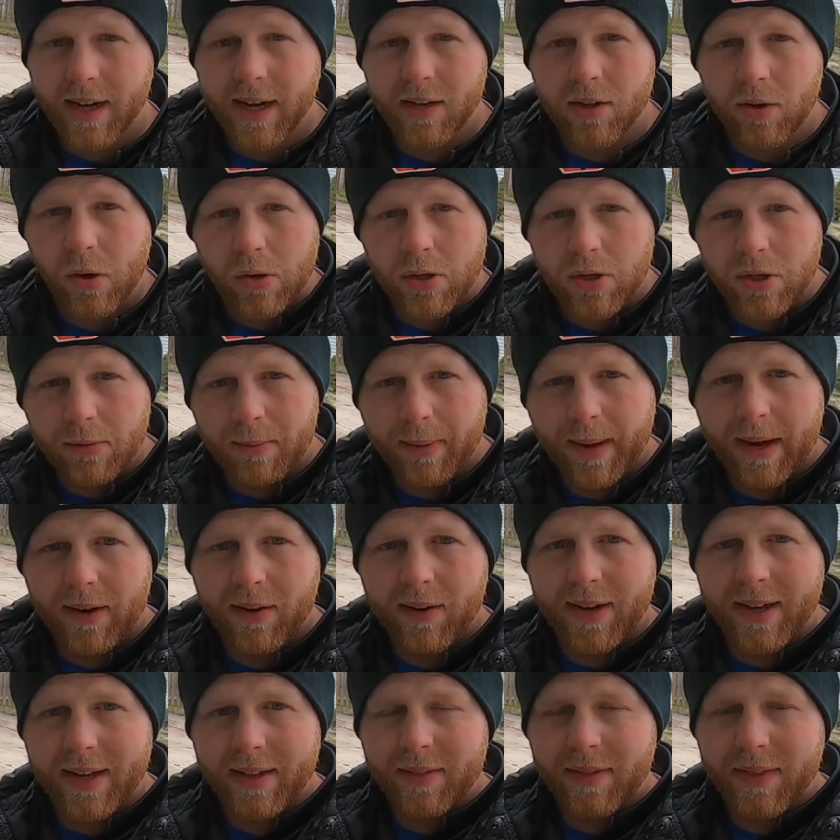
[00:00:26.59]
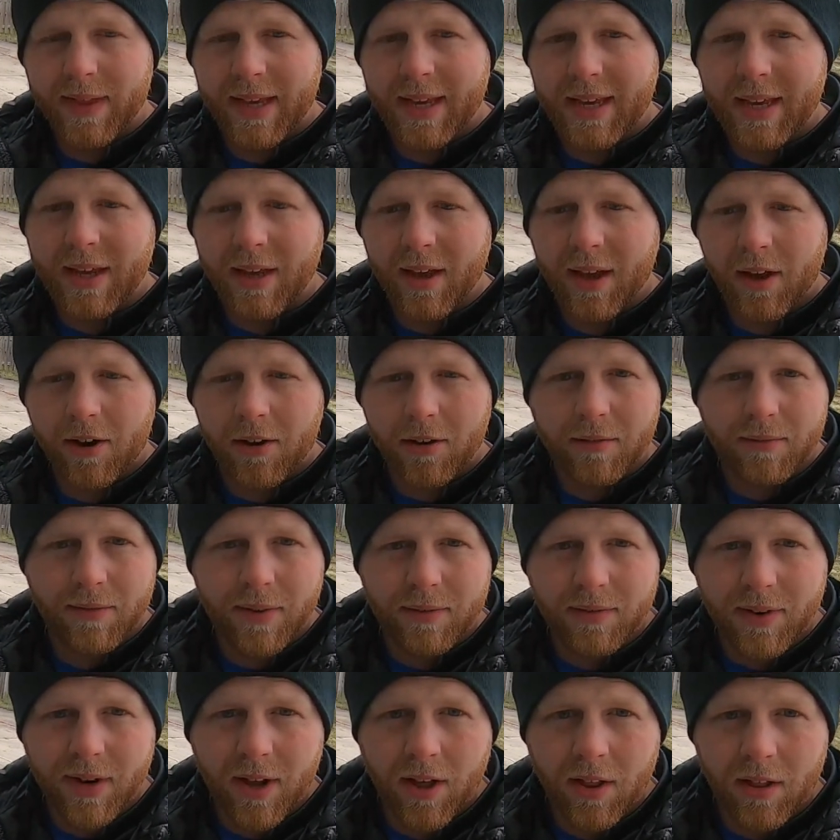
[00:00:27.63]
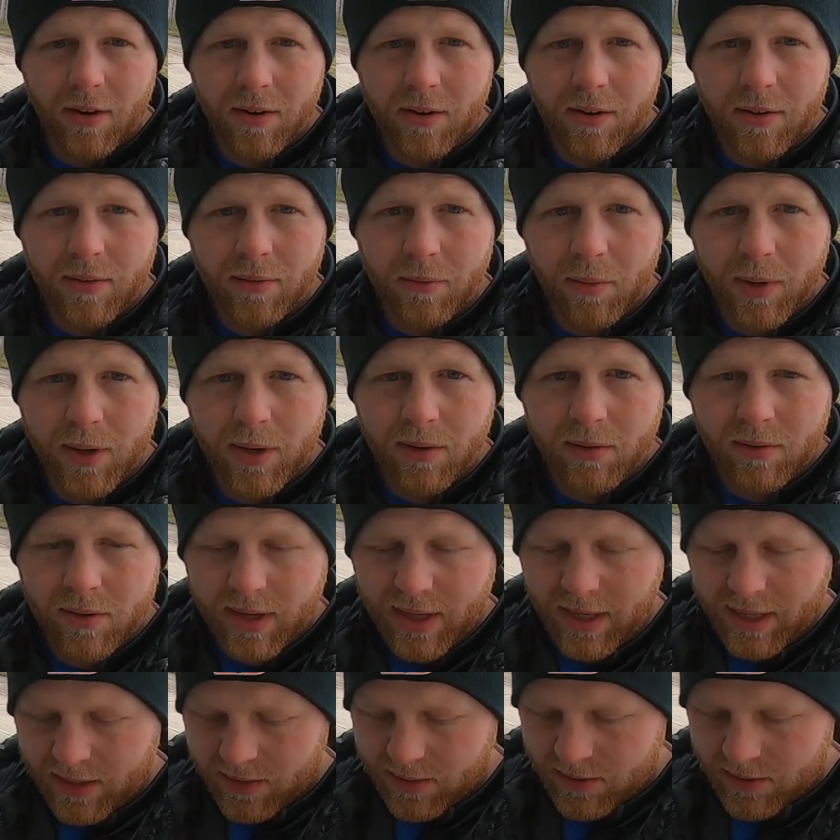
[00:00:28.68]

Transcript: I told you about in the $150 window cleaning